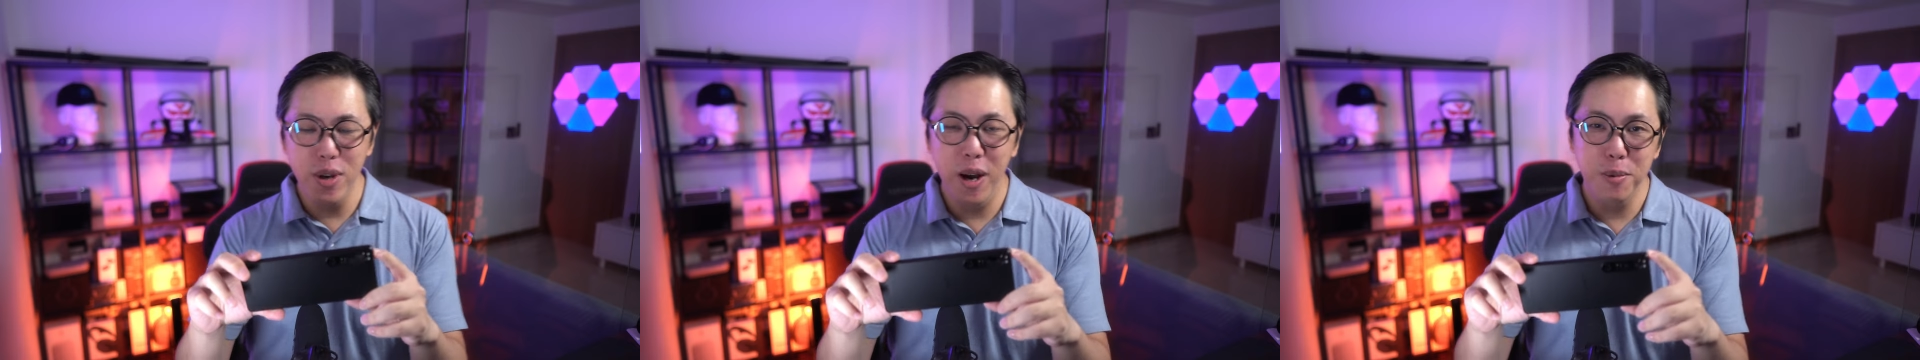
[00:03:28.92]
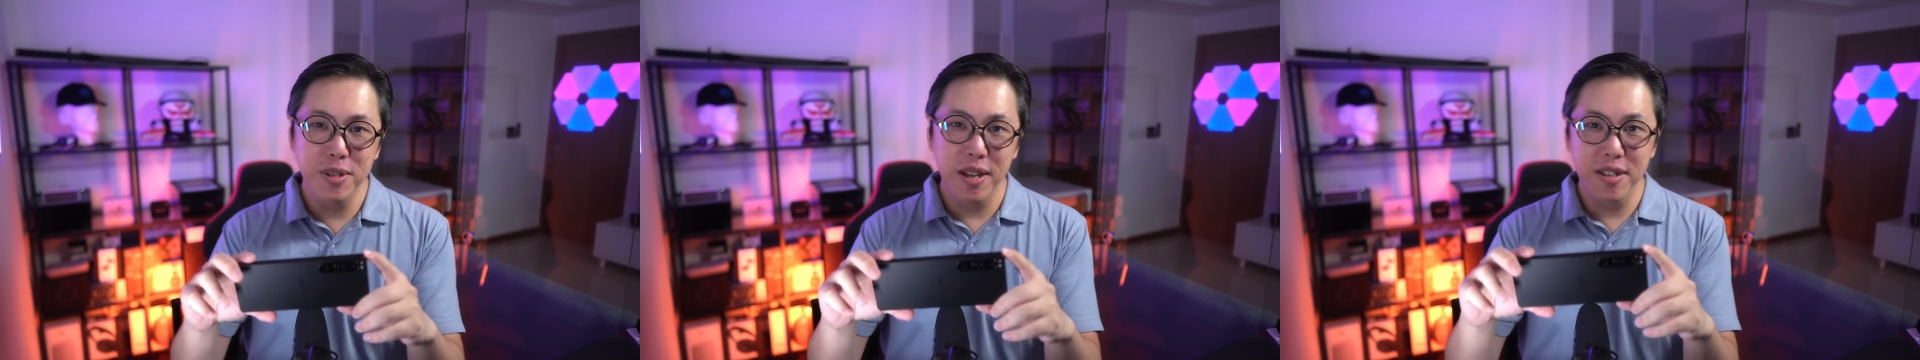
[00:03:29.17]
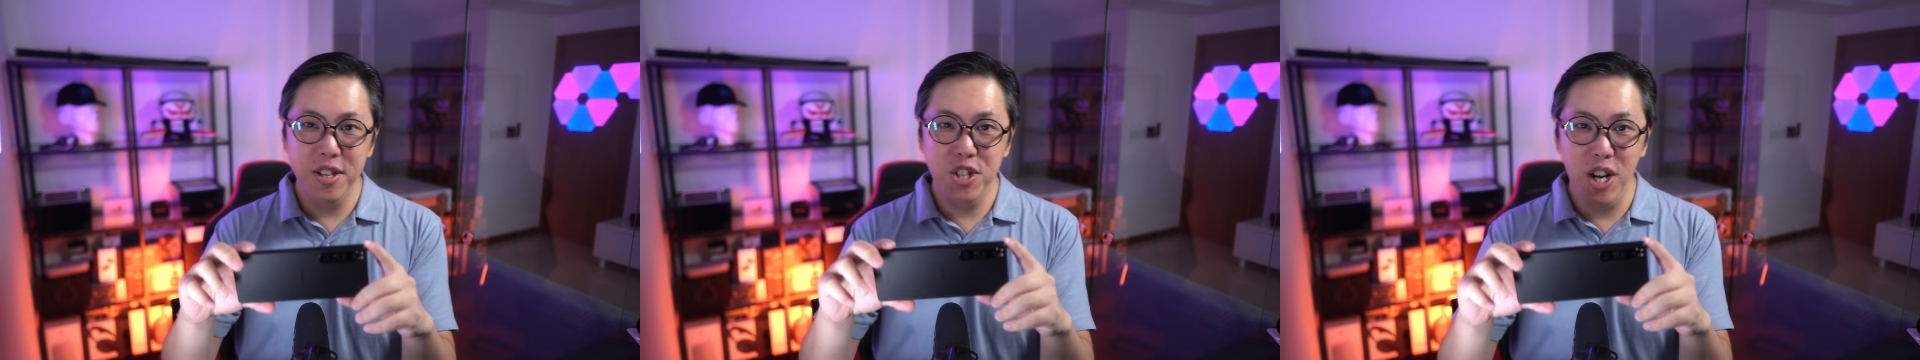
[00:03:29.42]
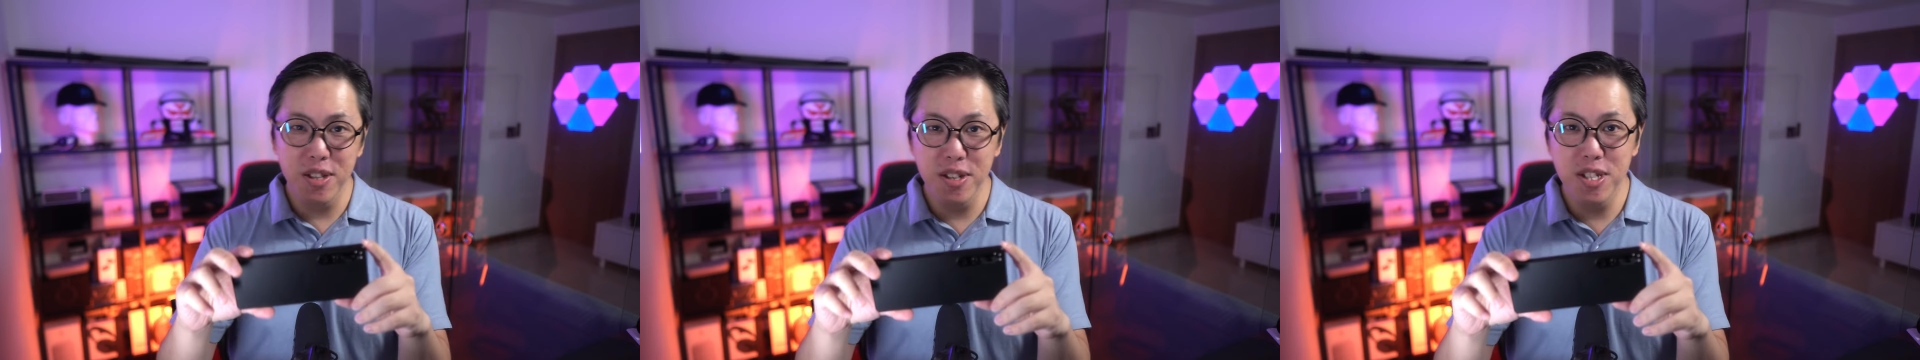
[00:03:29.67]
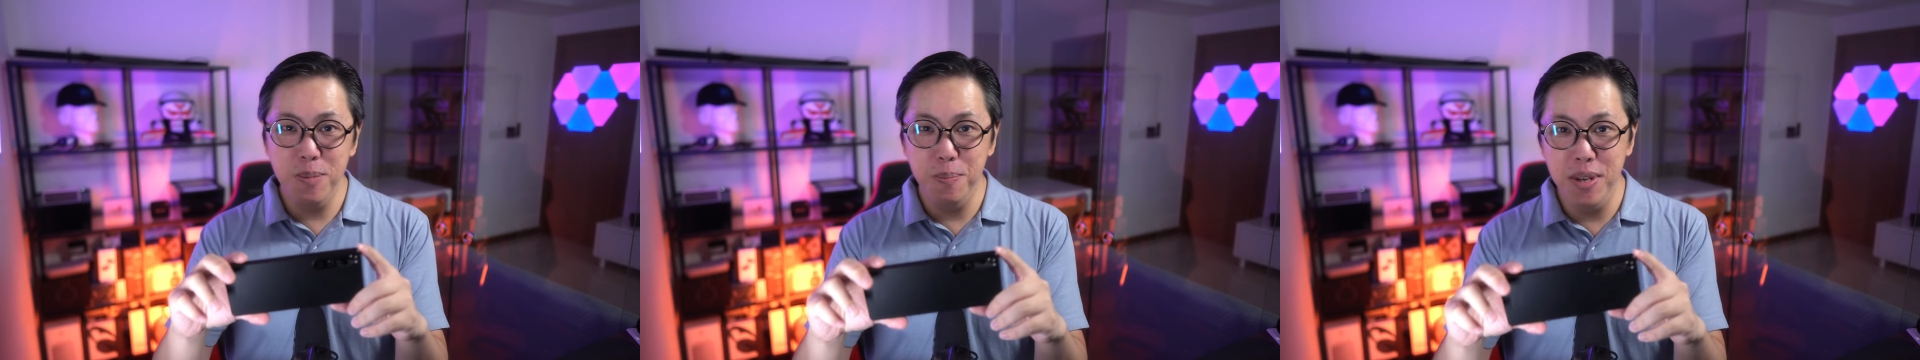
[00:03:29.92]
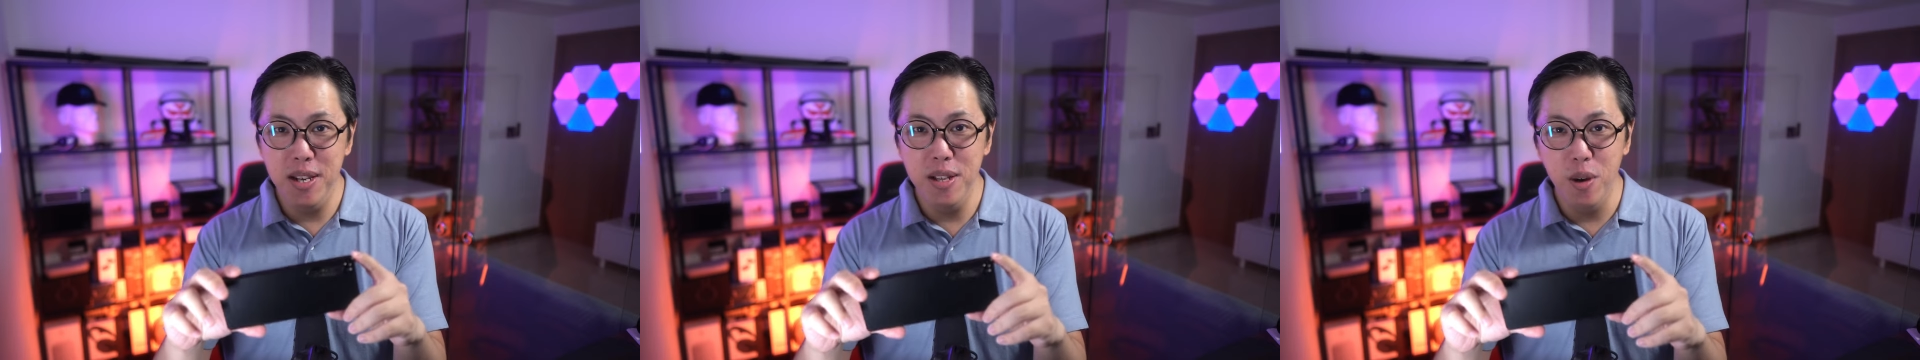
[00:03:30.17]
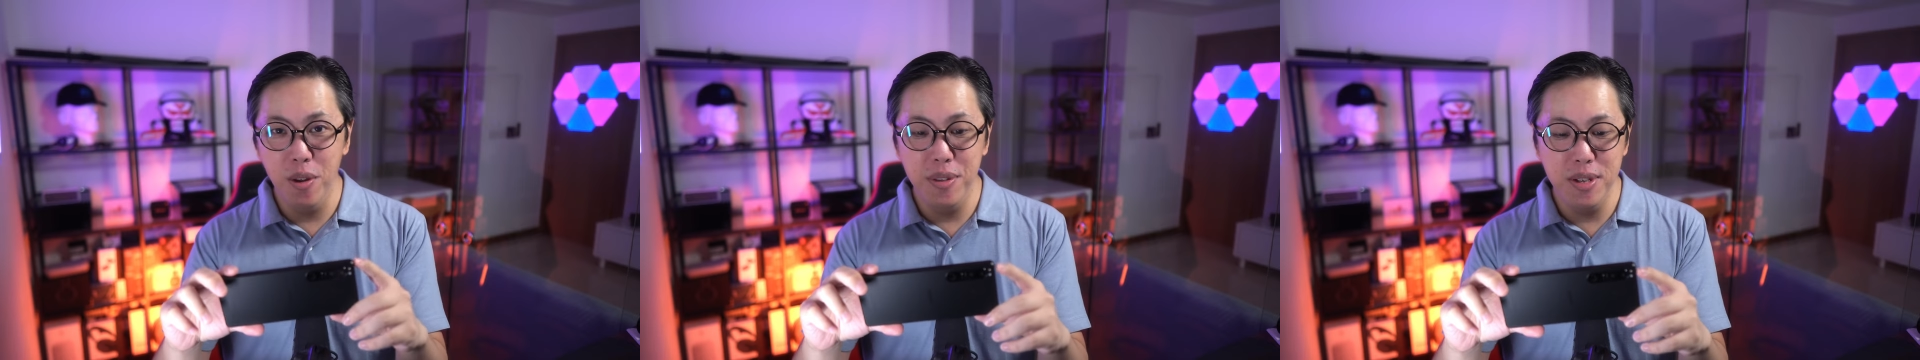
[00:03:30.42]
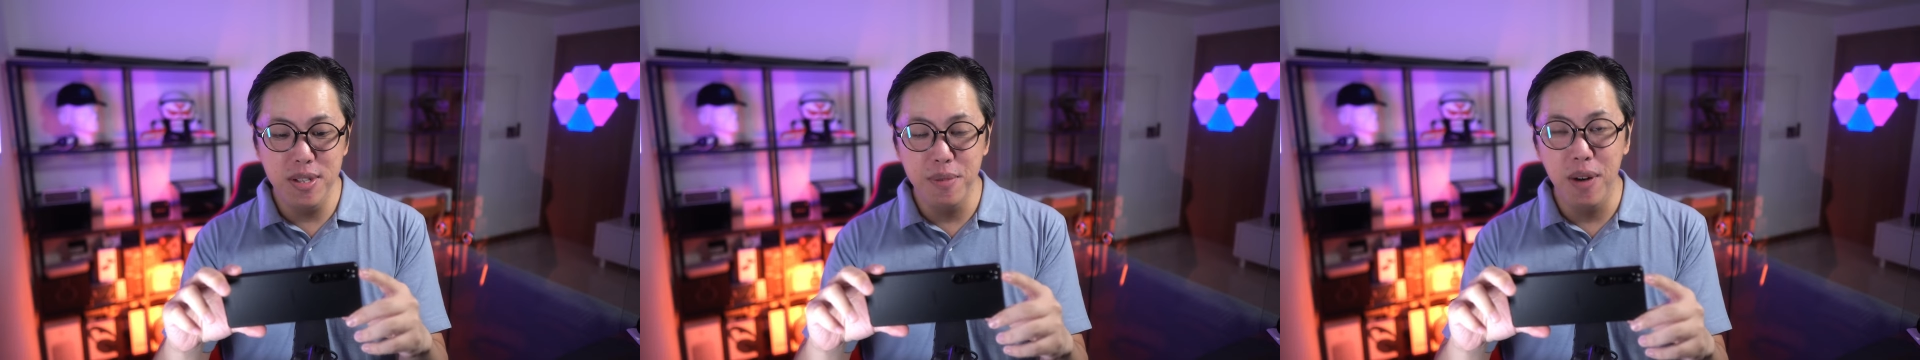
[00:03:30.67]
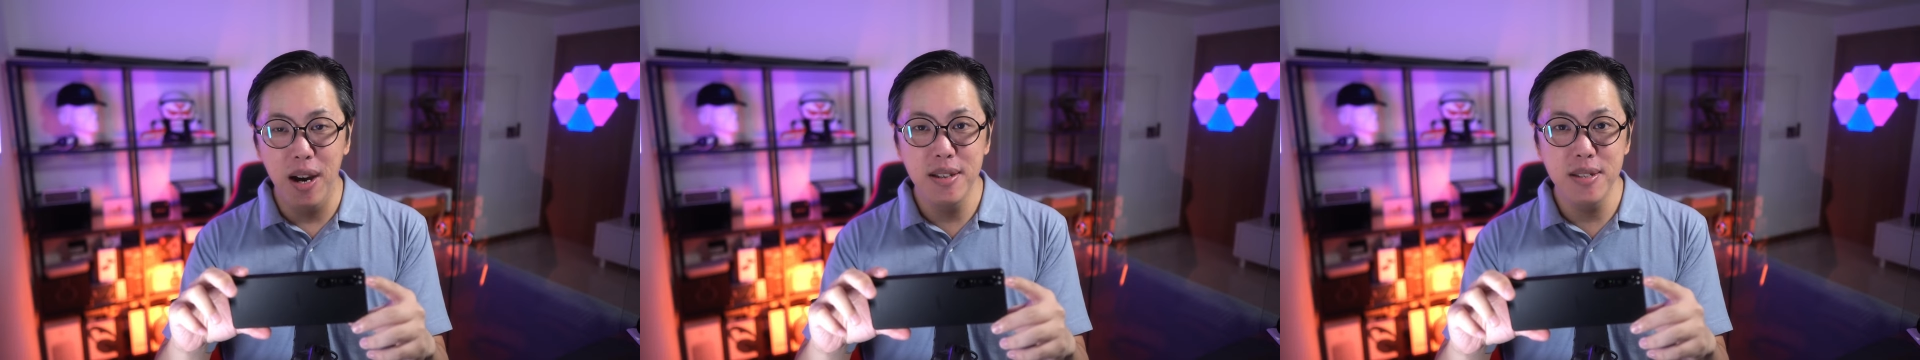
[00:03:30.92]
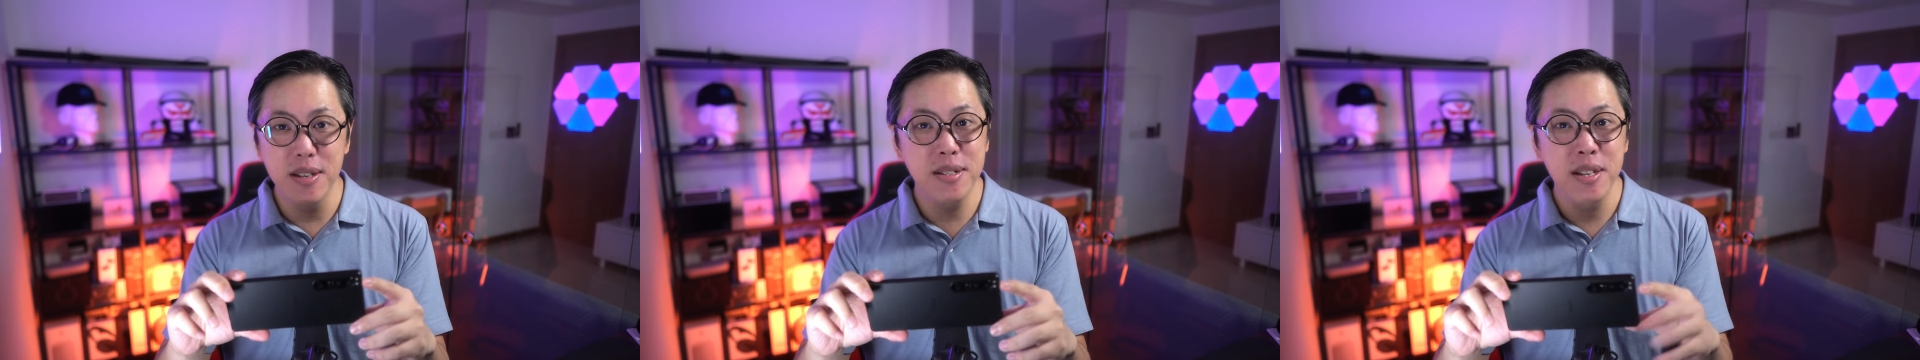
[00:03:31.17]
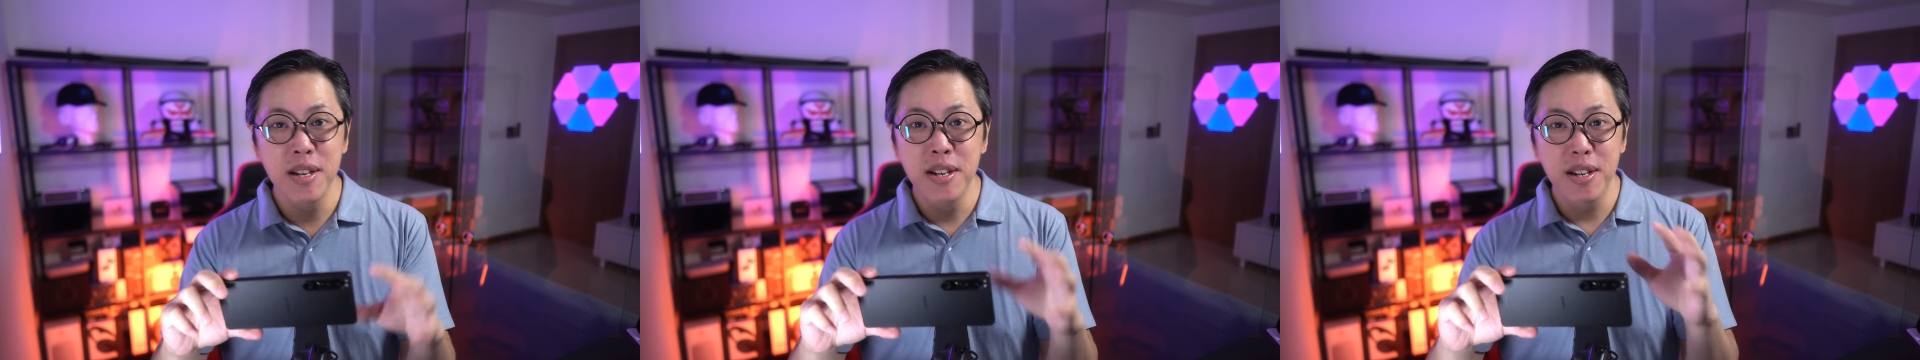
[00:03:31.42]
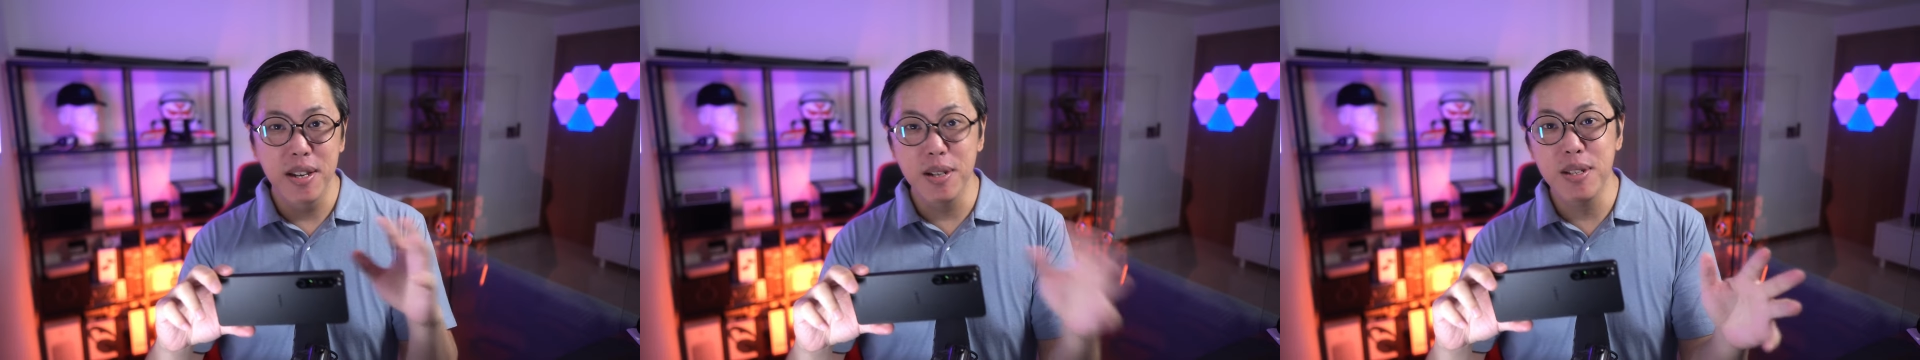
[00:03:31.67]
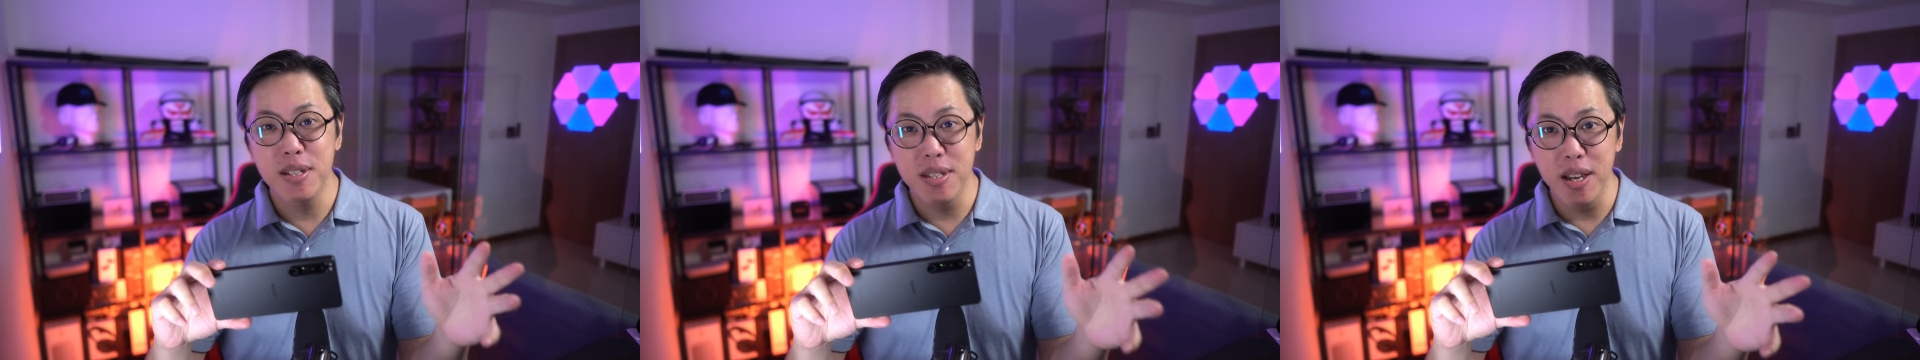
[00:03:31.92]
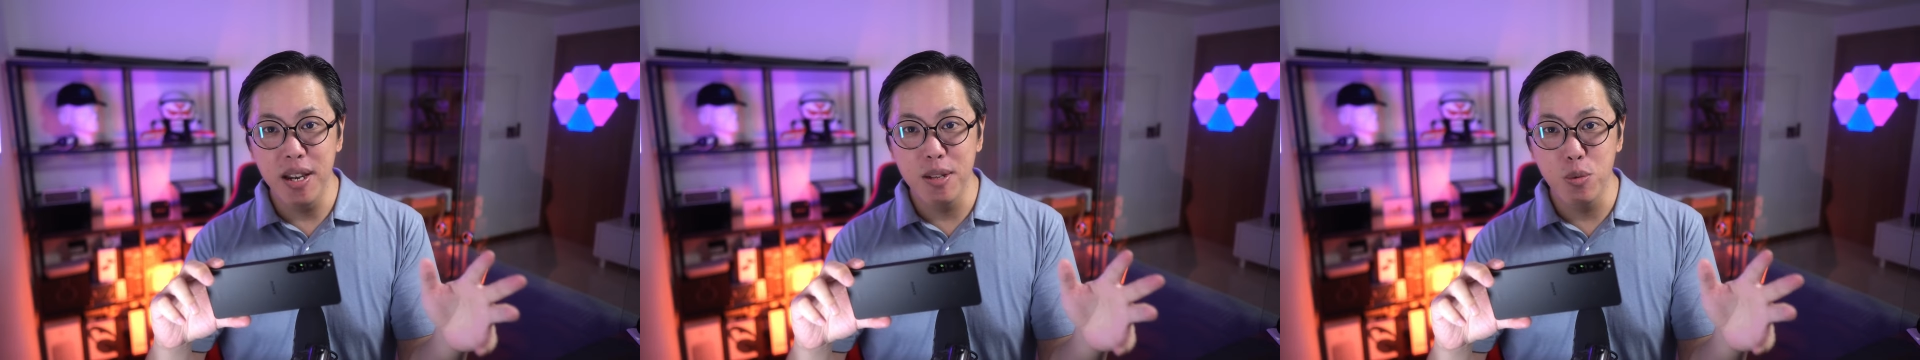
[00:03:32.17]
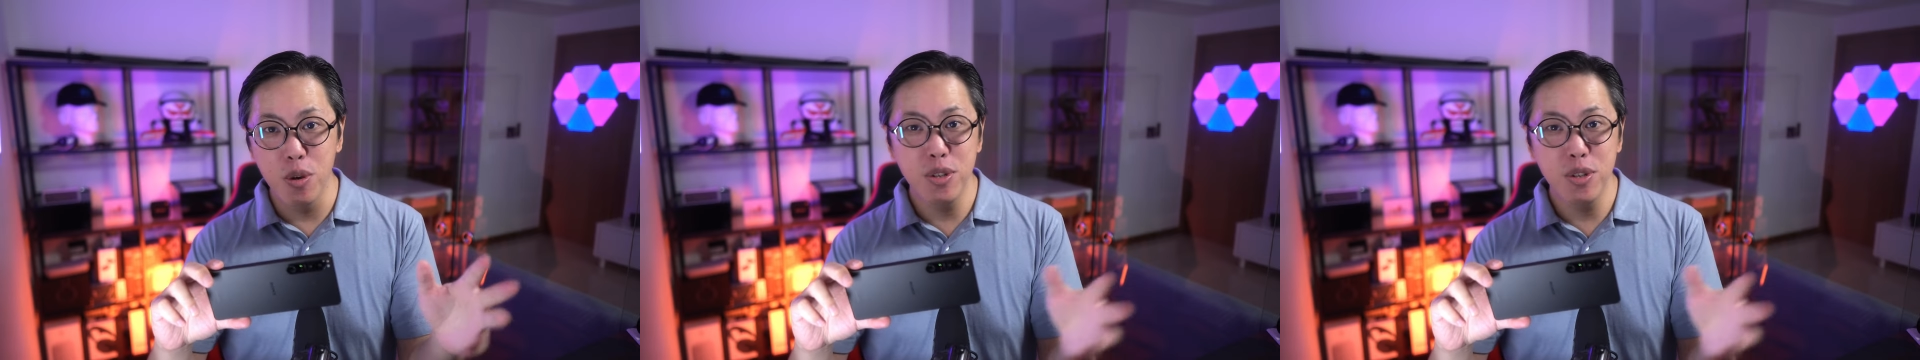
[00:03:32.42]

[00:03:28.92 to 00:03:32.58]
helps that the shutter speed on this device is insane. We're